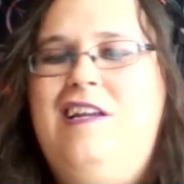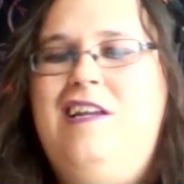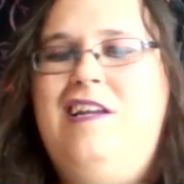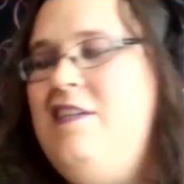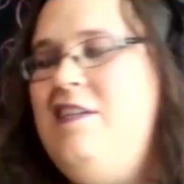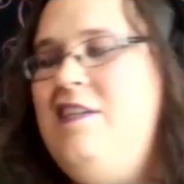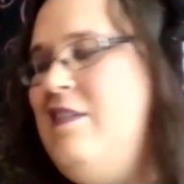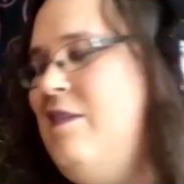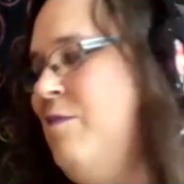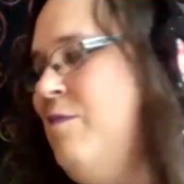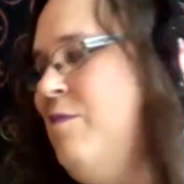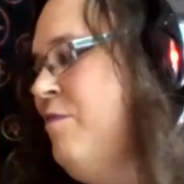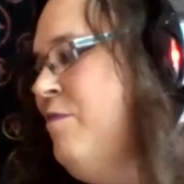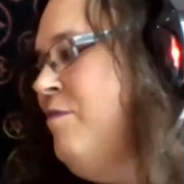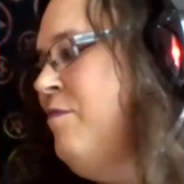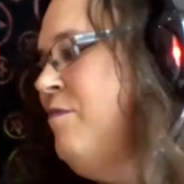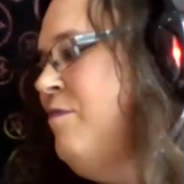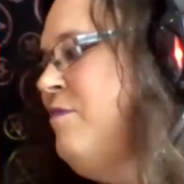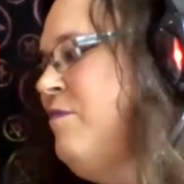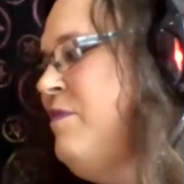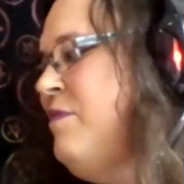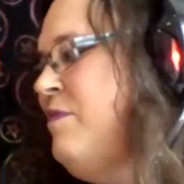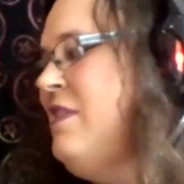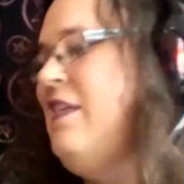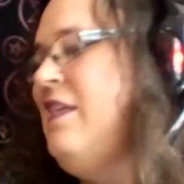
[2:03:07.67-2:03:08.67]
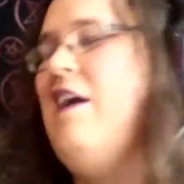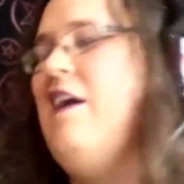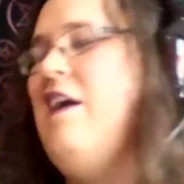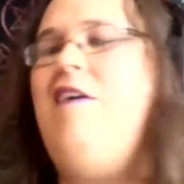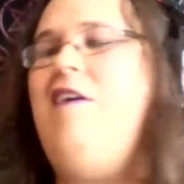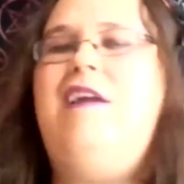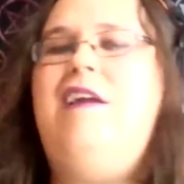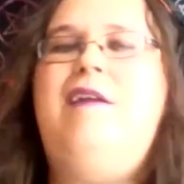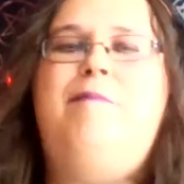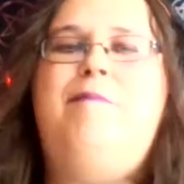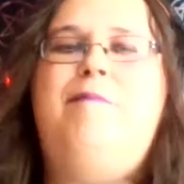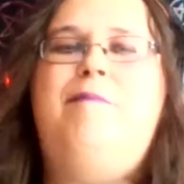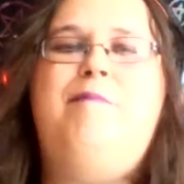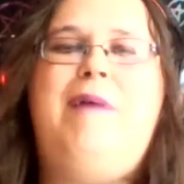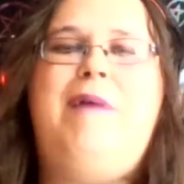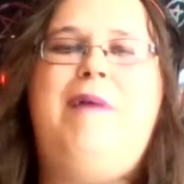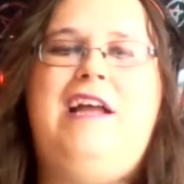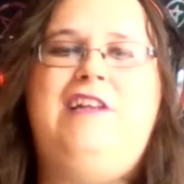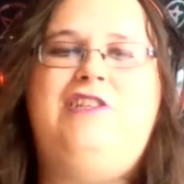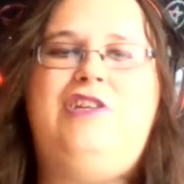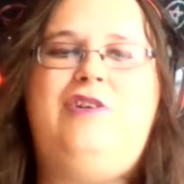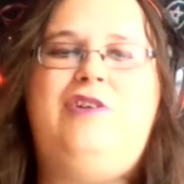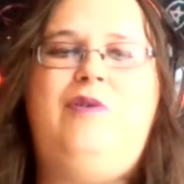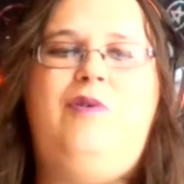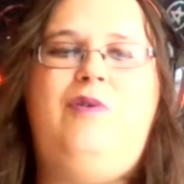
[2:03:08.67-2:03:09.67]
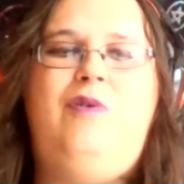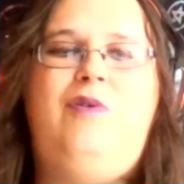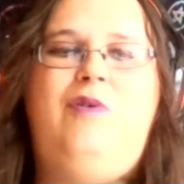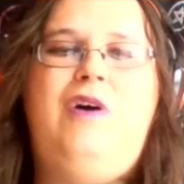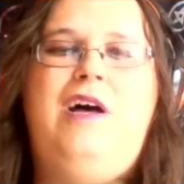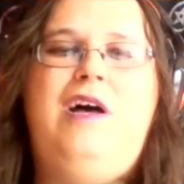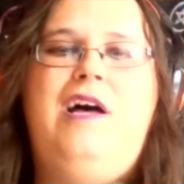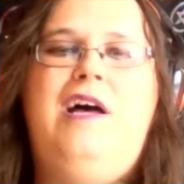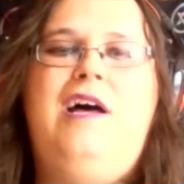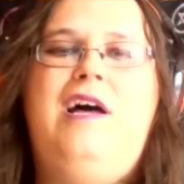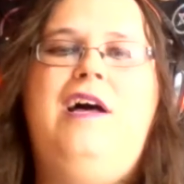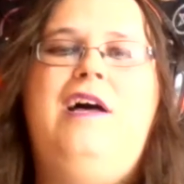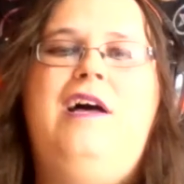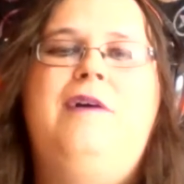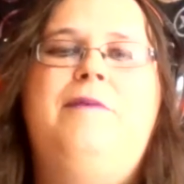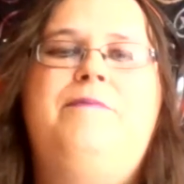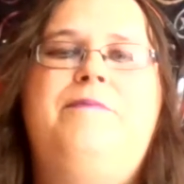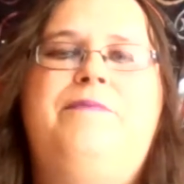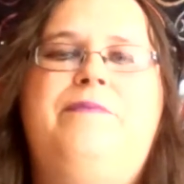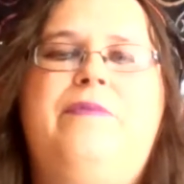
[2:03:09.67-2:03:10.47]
There's some scary magical uh